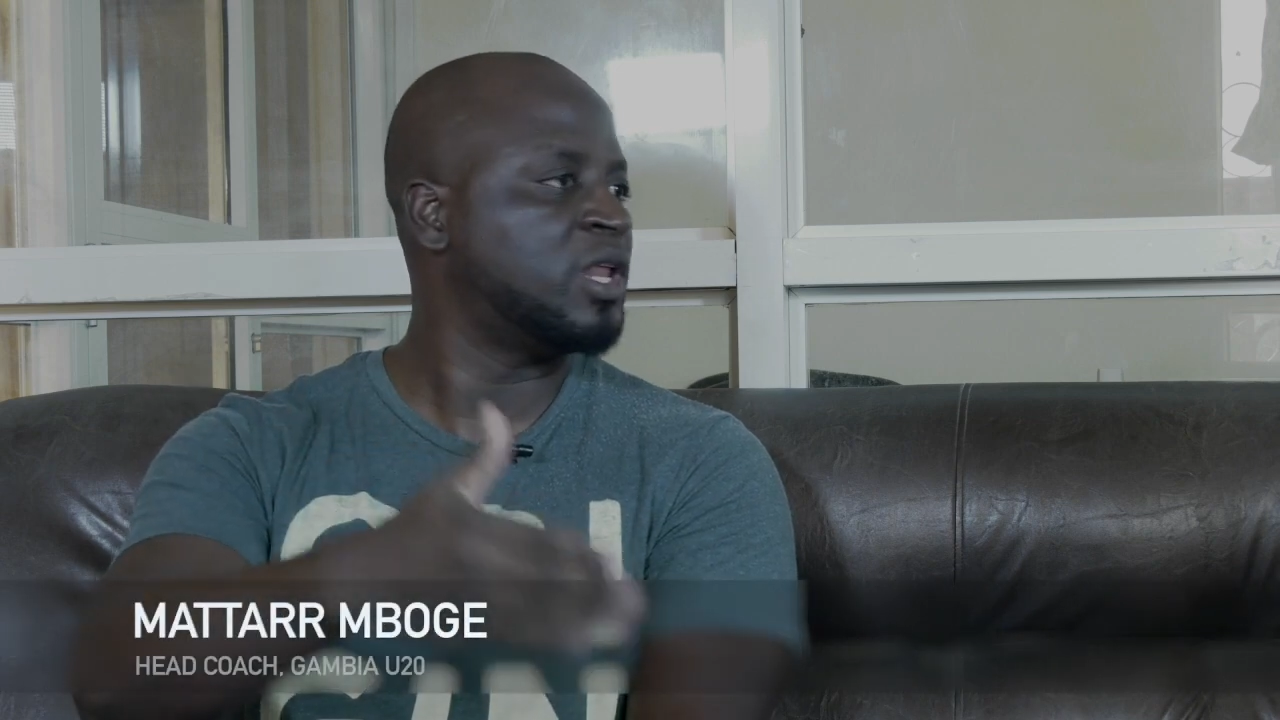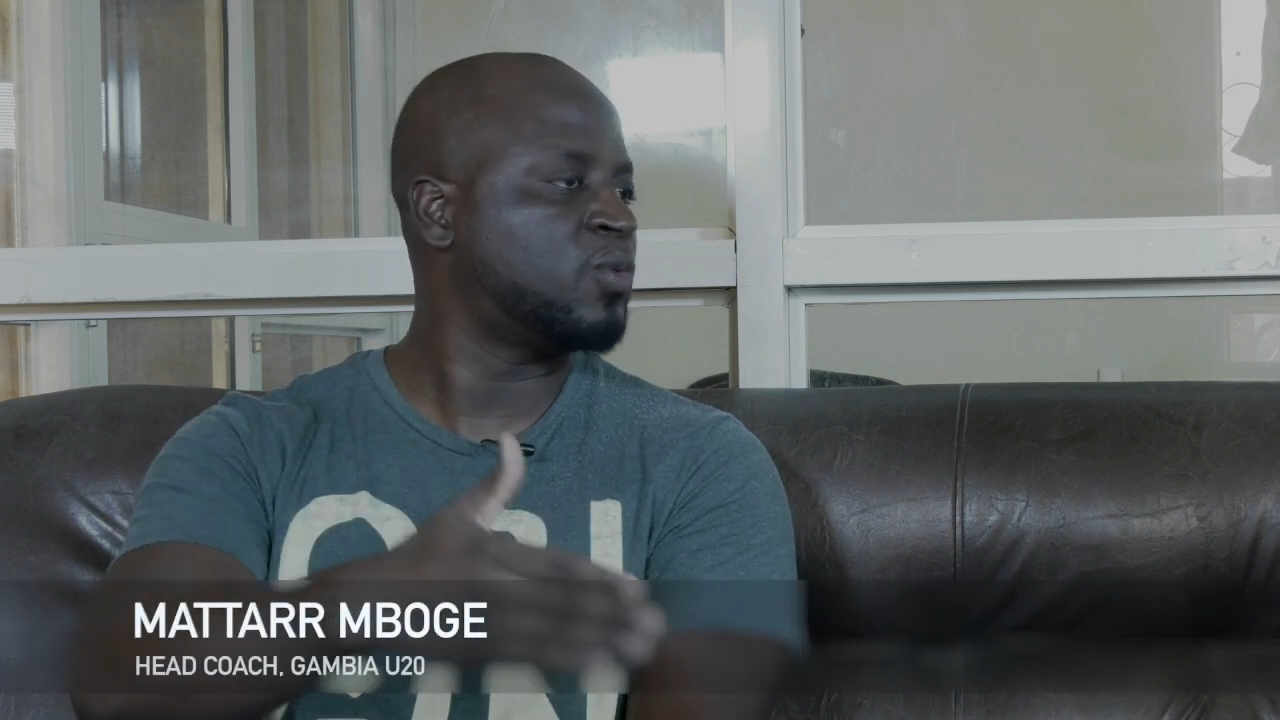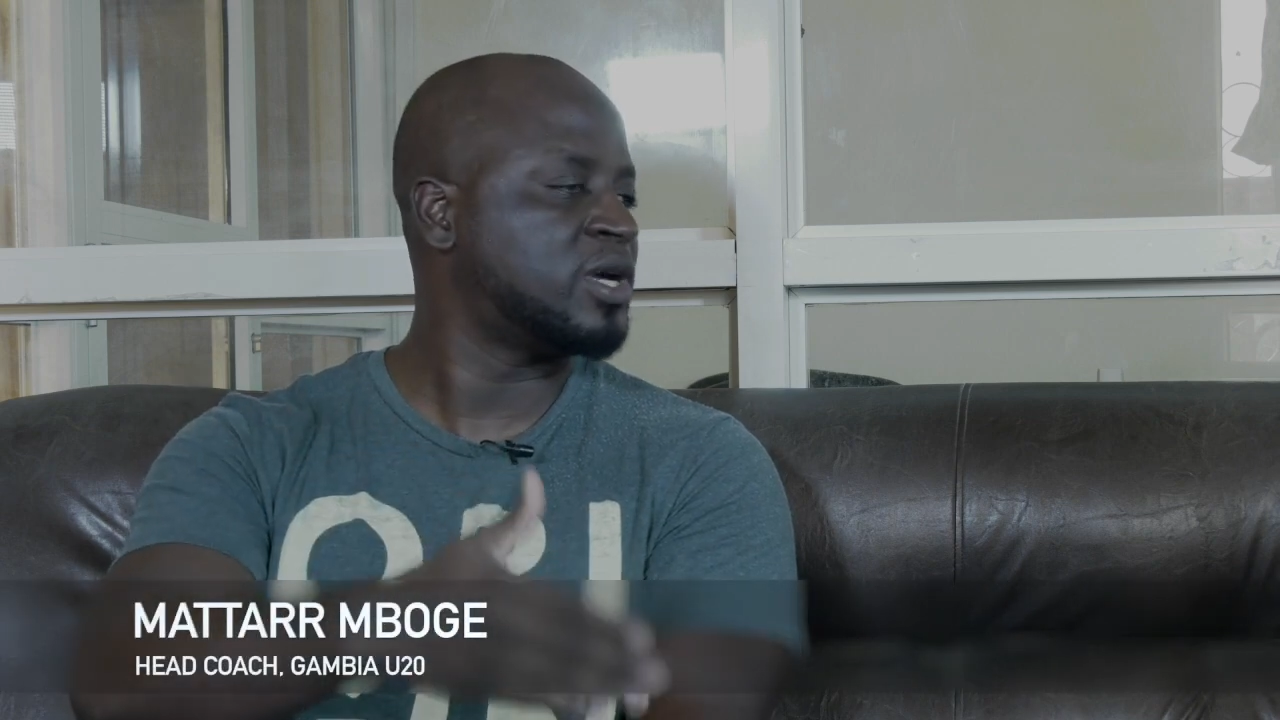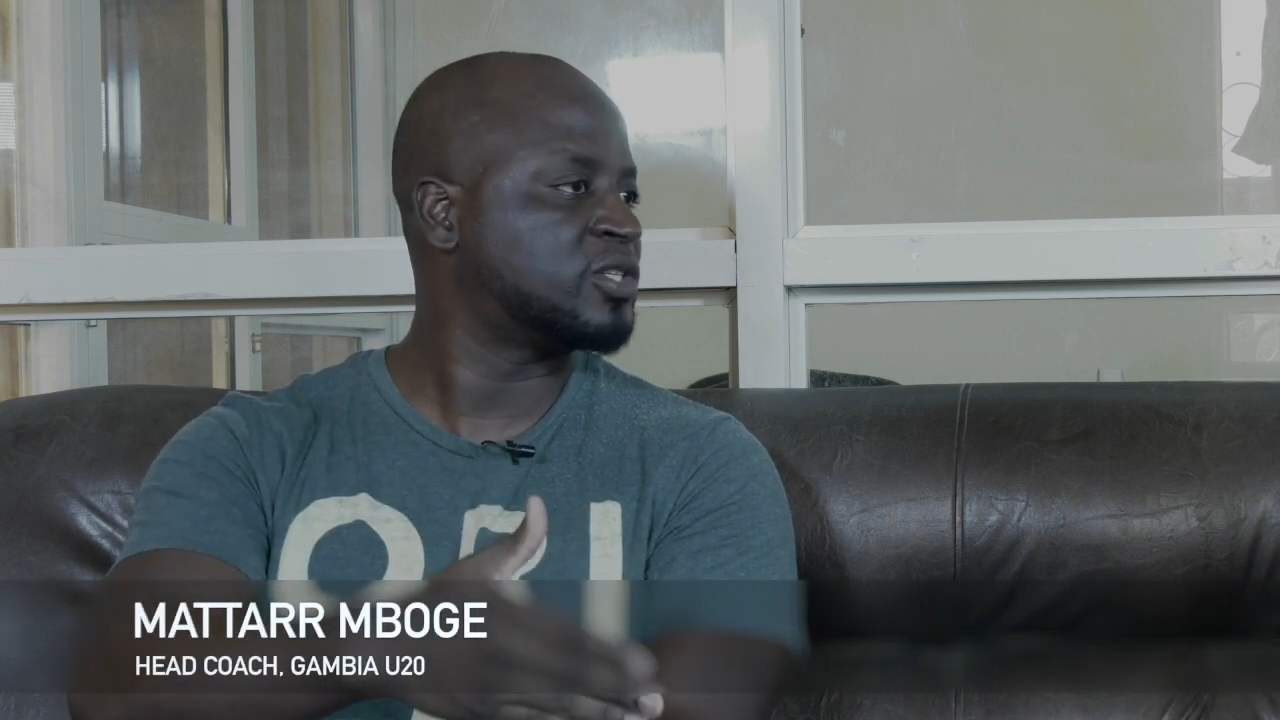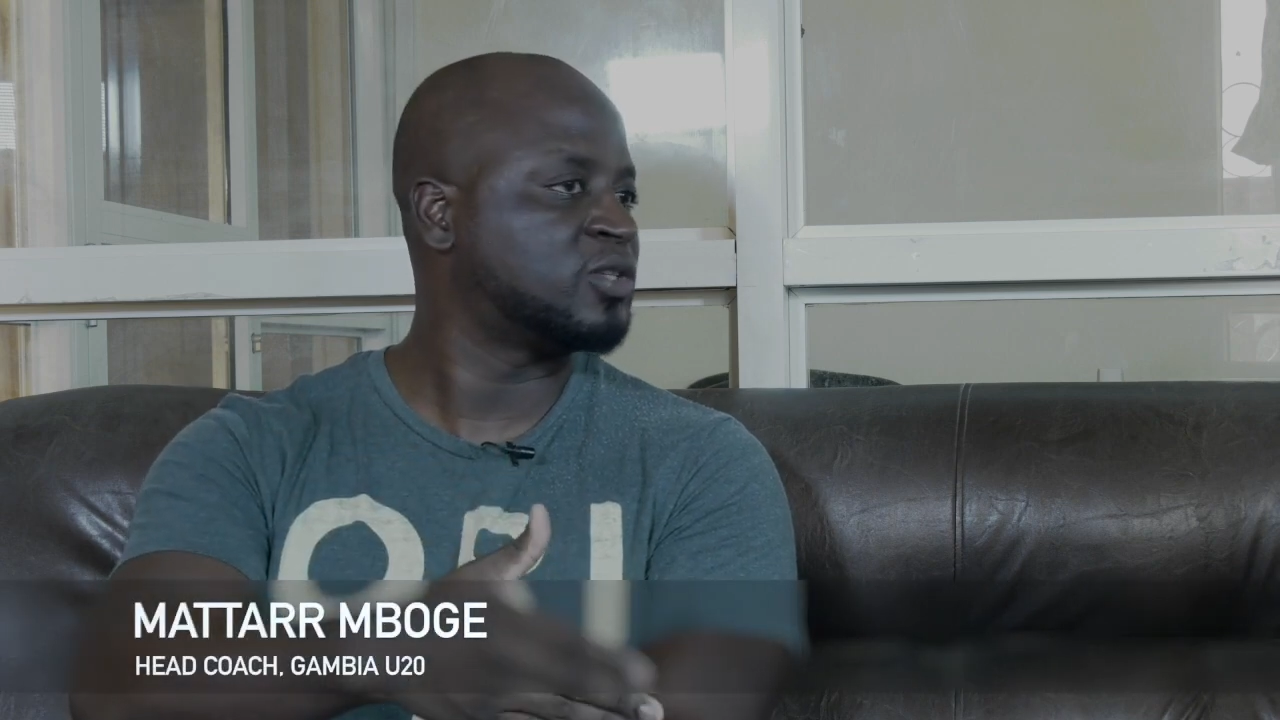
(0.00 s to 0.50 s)
it
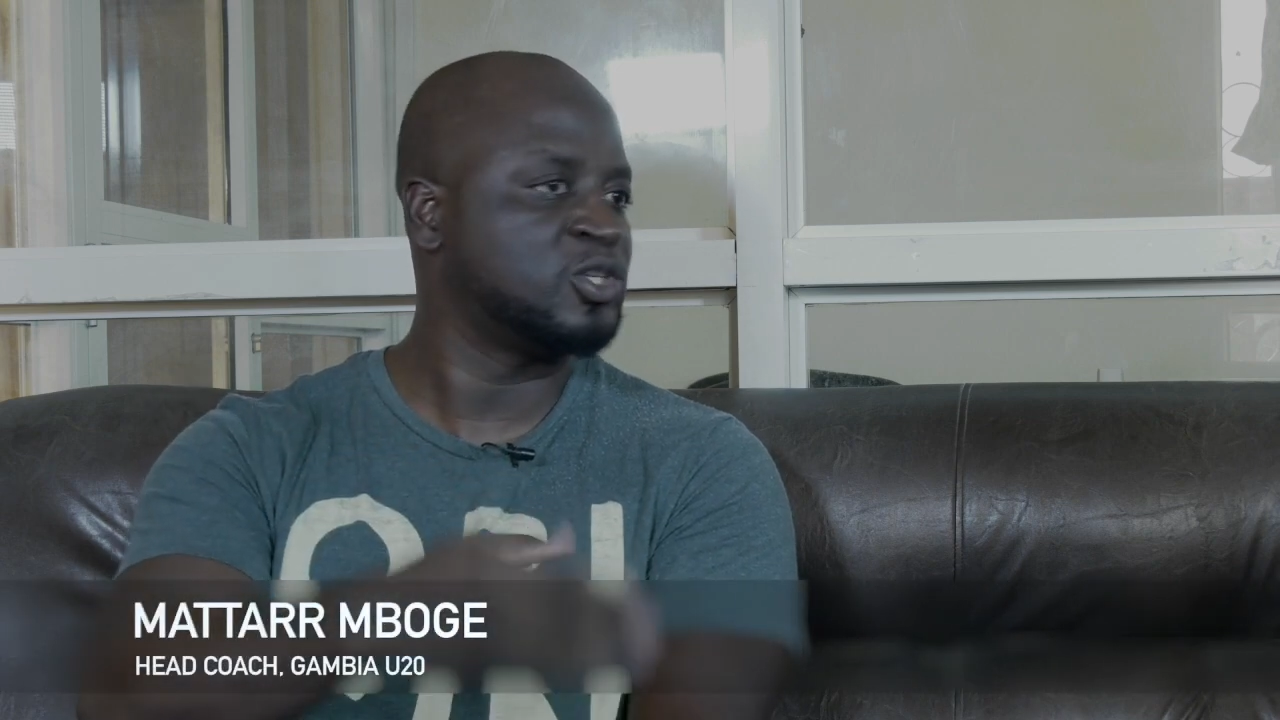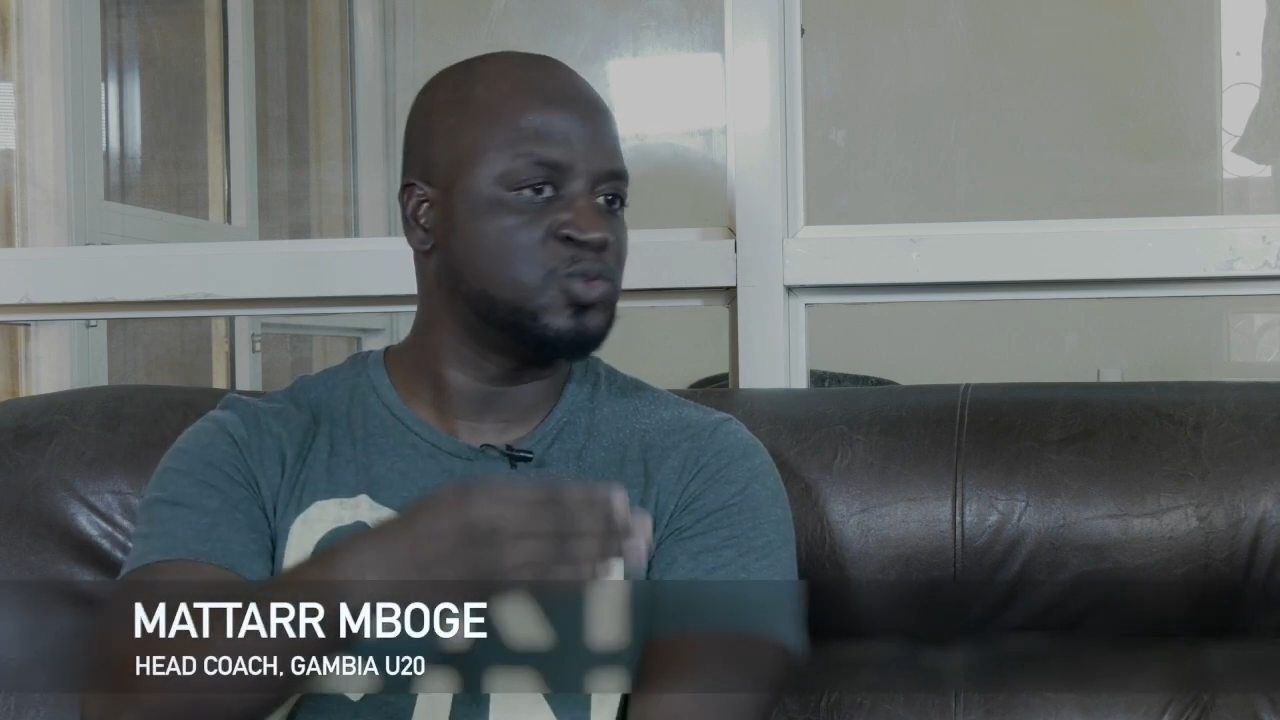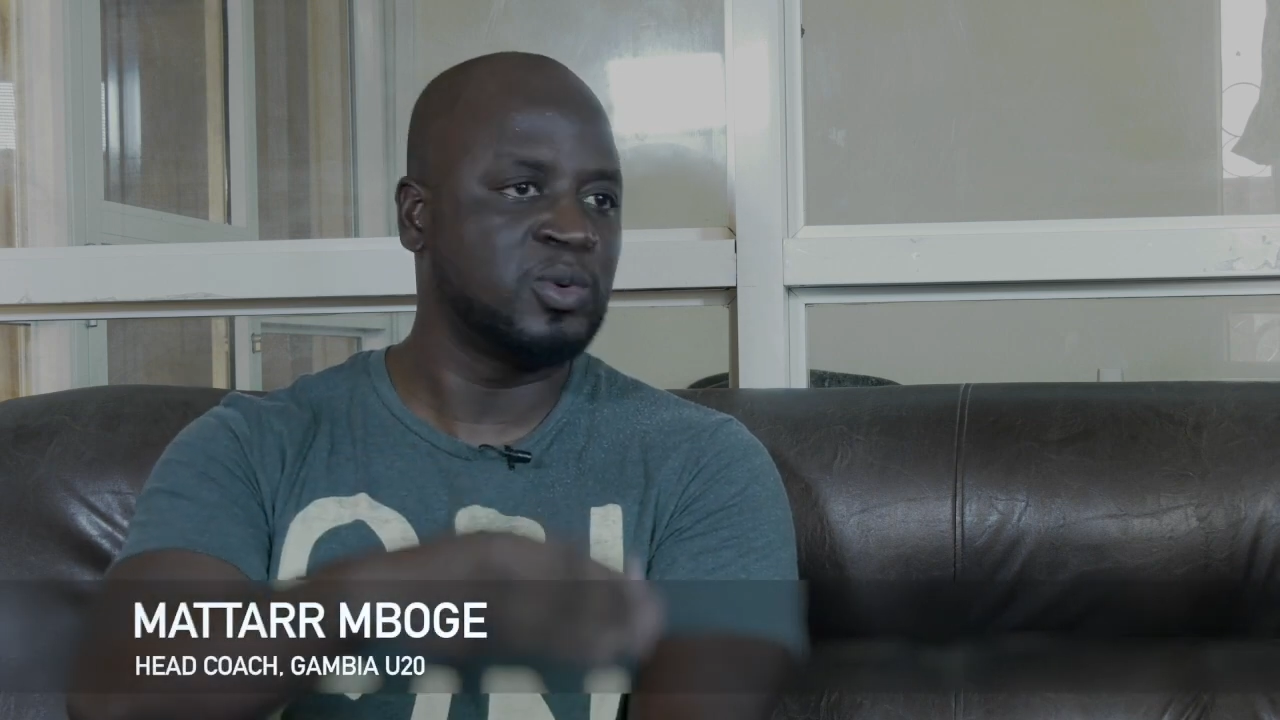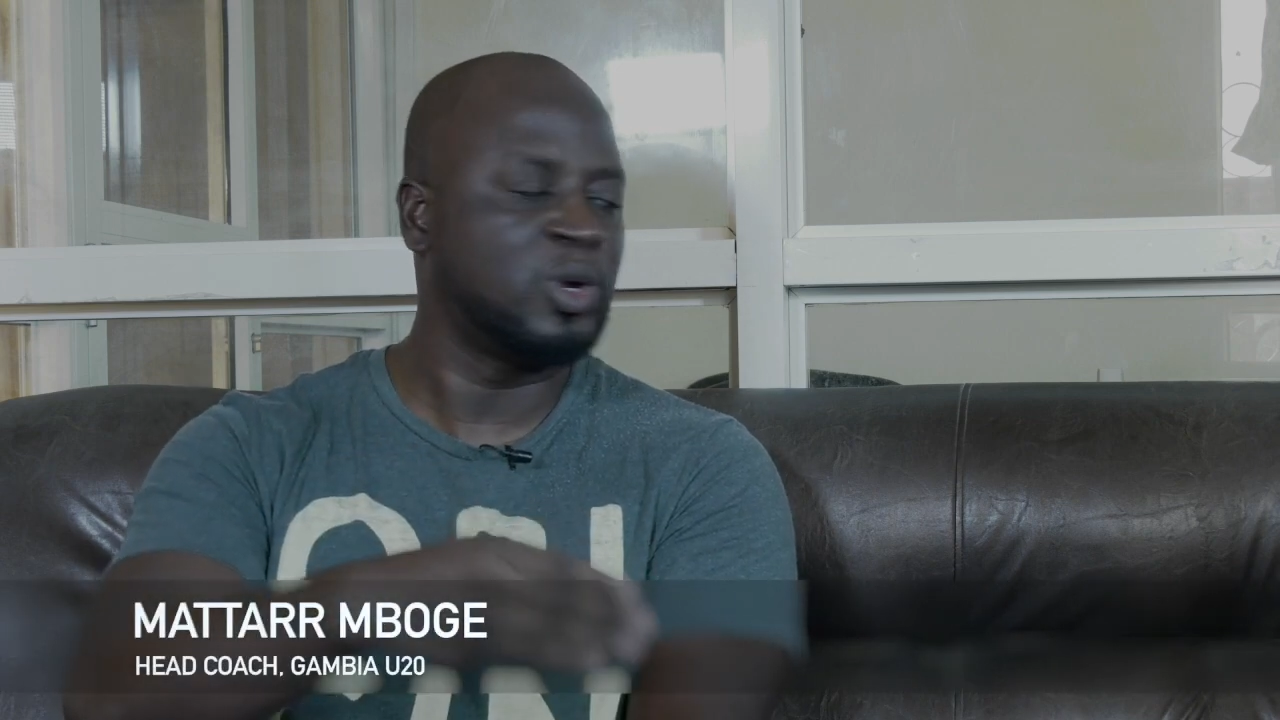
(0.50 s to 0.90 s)
was because we